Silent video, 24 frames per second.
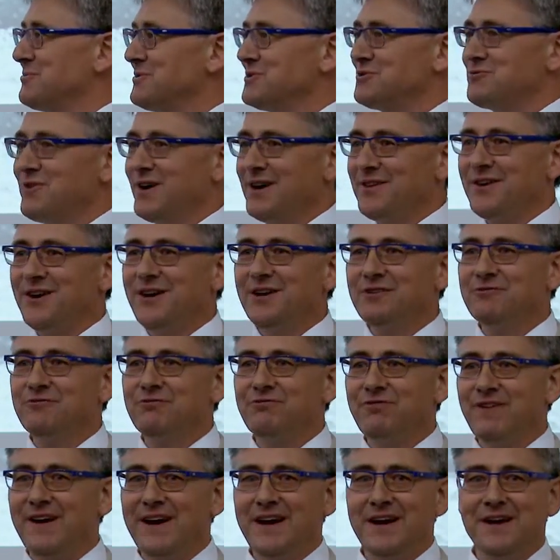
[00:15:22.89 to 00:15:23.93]
It was rather
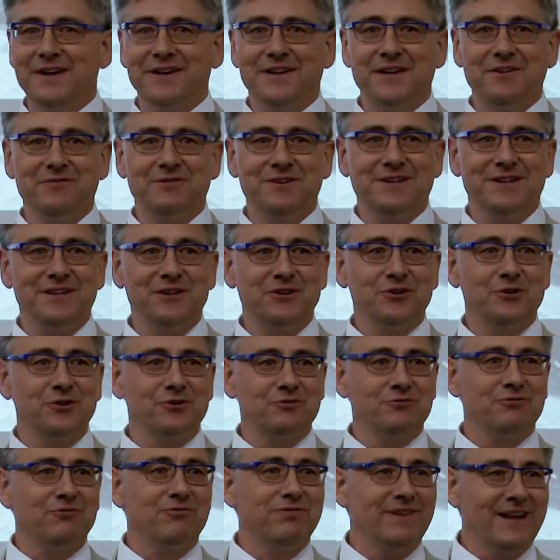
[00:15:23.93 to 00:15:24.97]
unfair, given that it
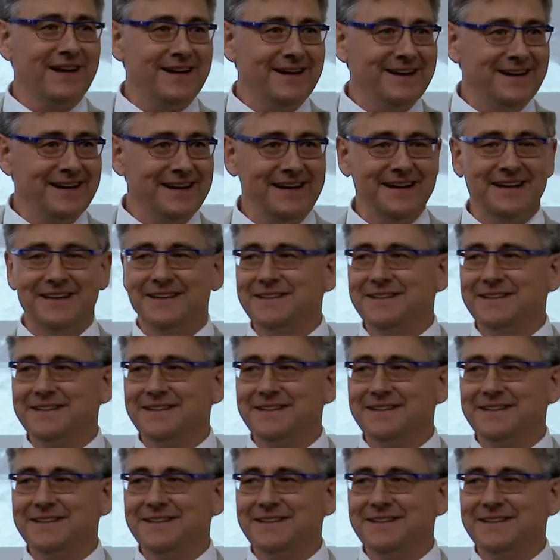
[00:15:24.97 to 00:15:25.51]
couldn't fly,